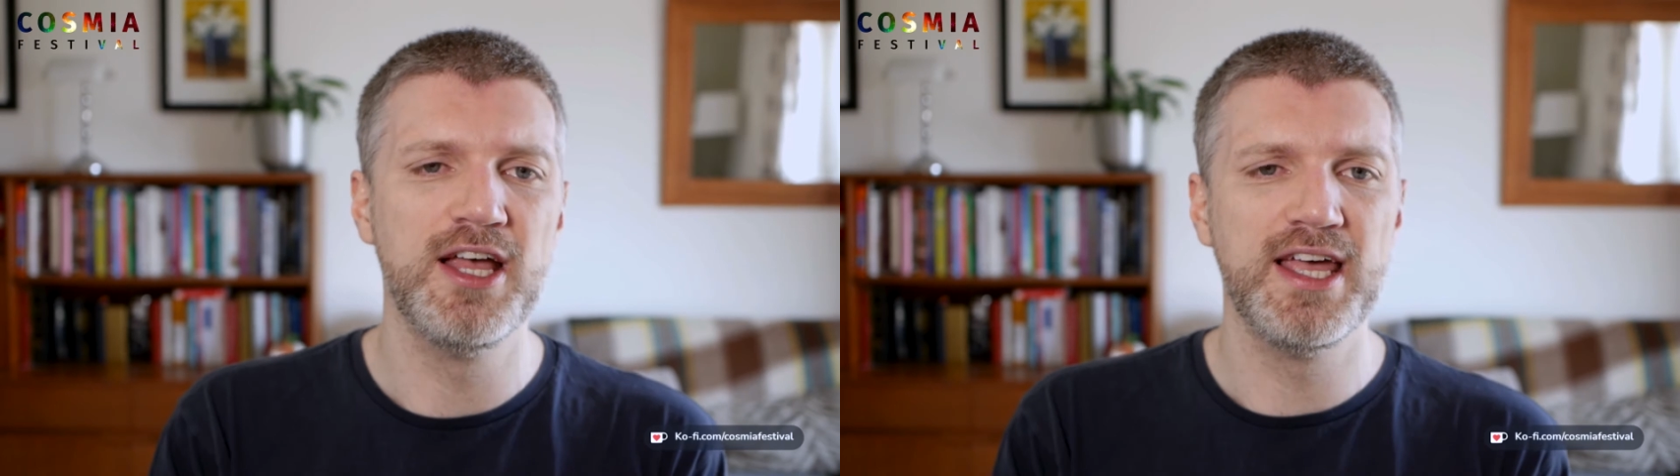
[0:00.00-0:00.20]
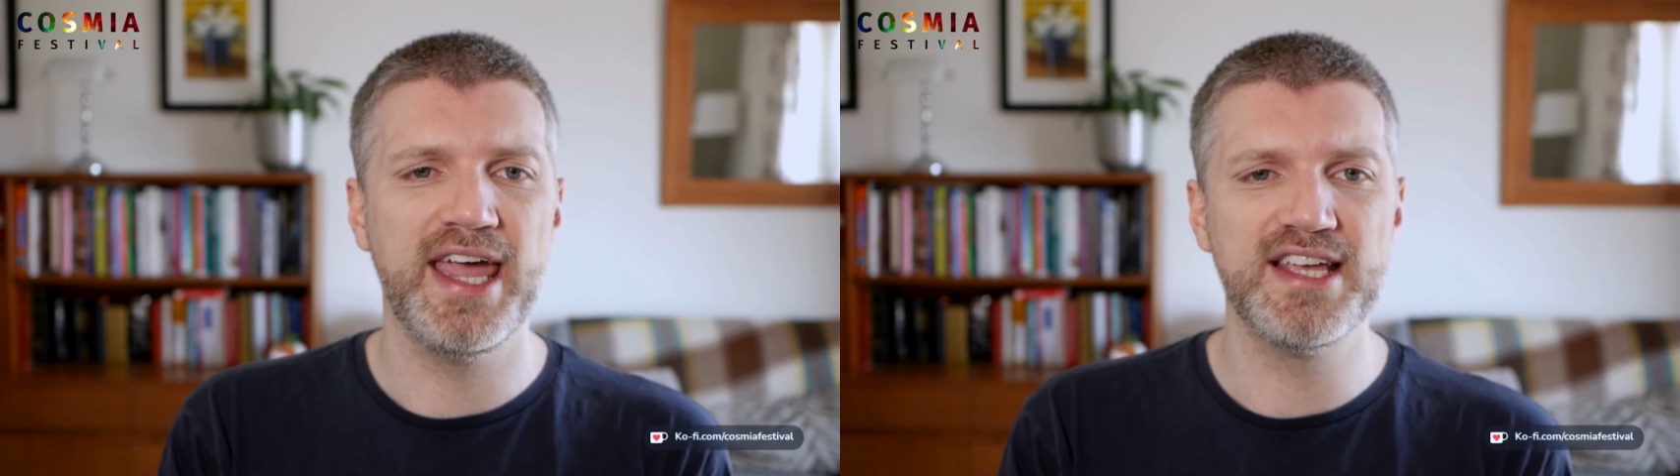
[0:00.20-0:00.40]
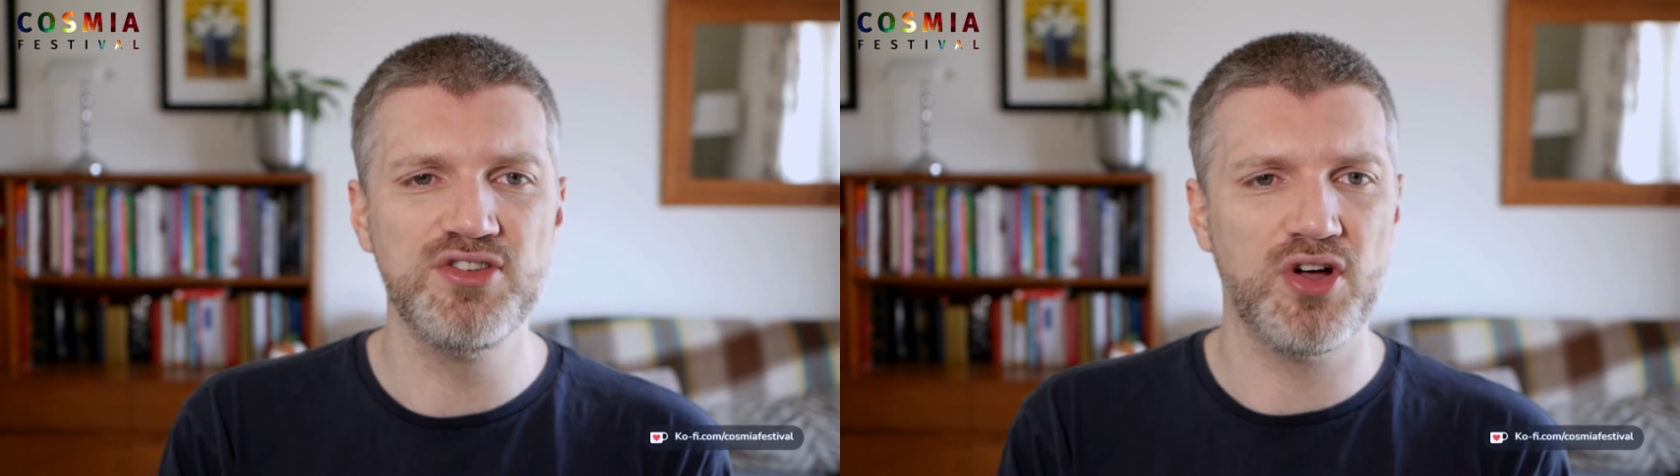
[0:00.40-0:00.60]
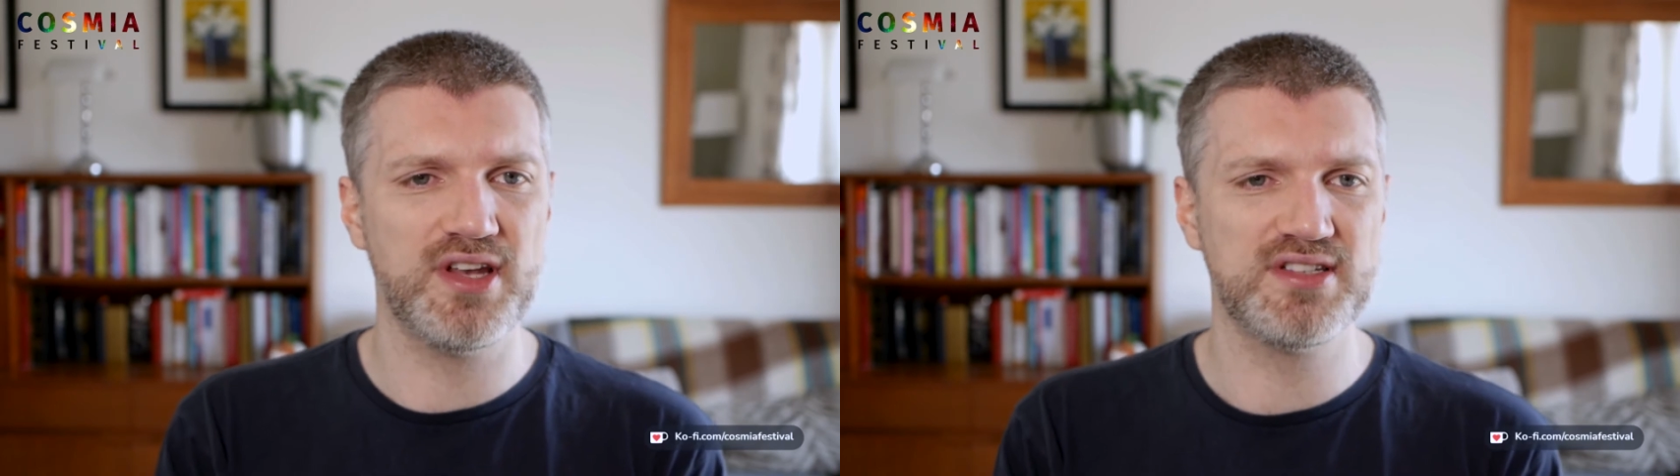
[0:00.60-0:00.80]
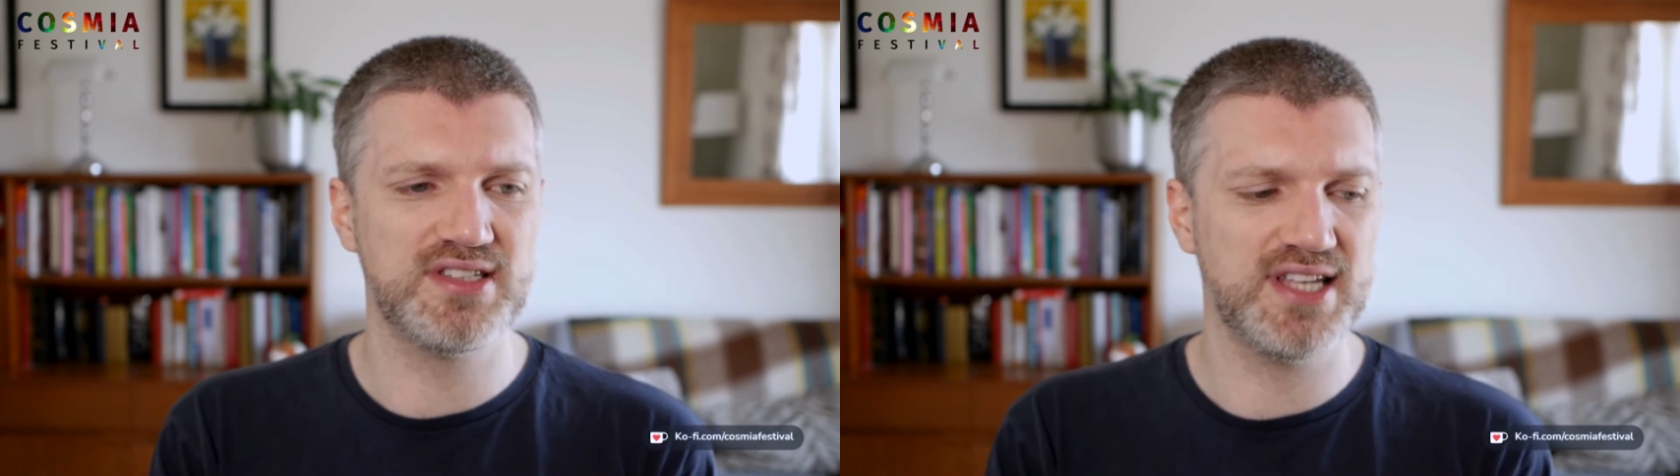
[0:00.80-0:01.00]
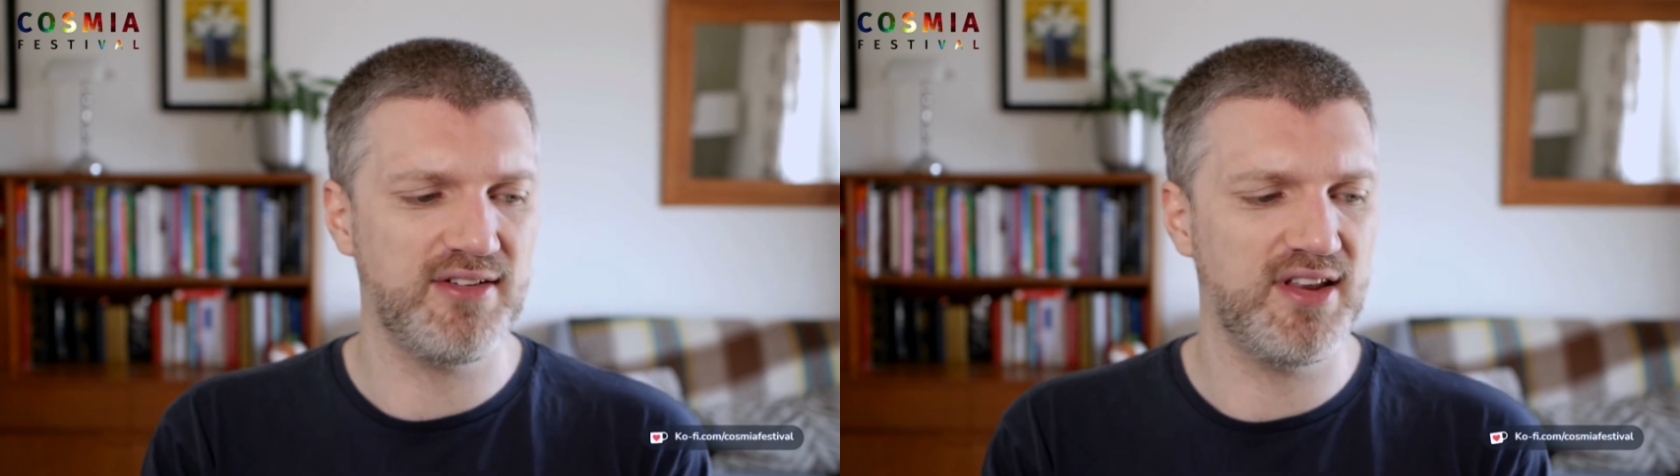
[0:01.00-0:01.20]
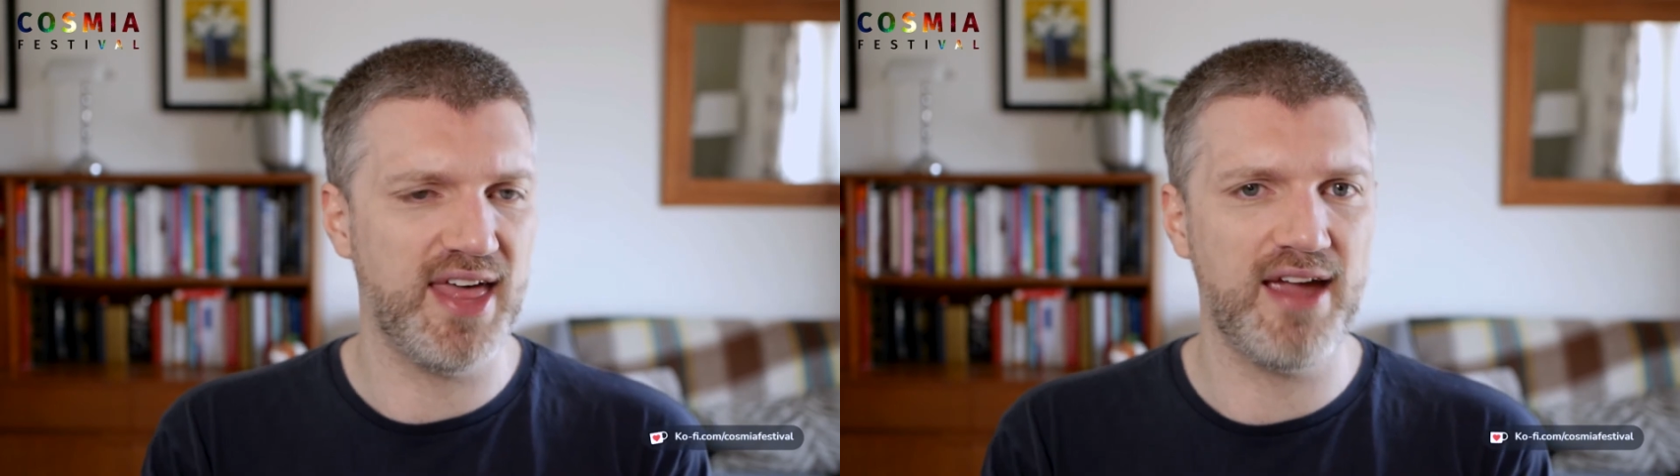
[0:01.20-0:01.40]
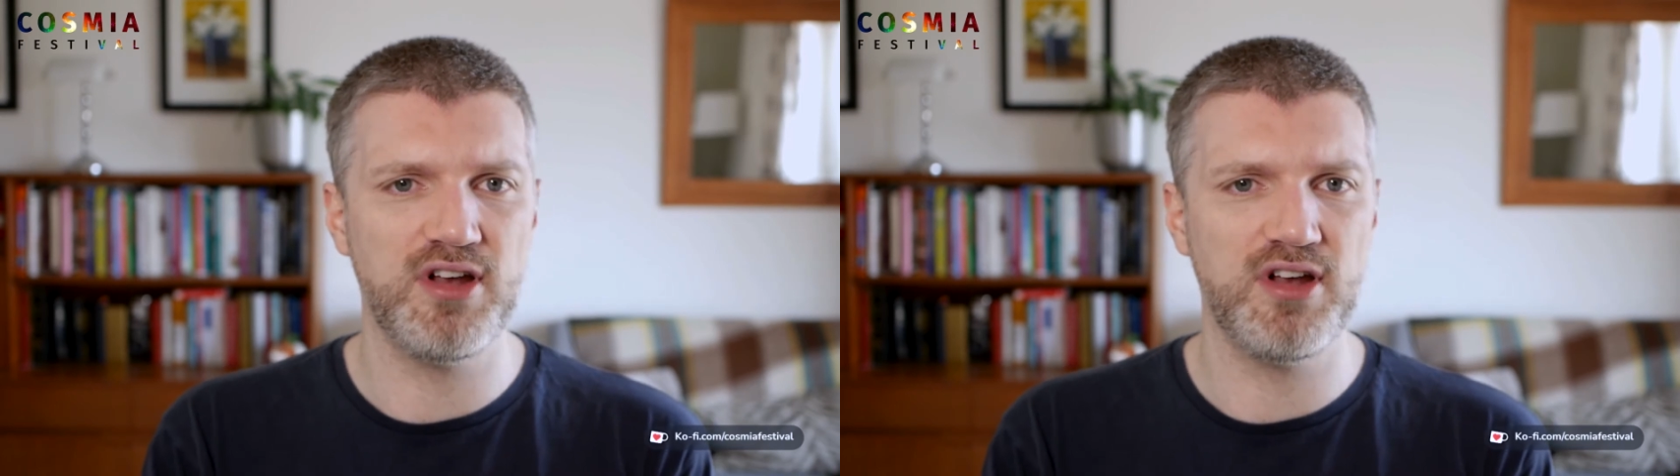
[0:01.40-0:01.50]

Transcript: It's not necessarily there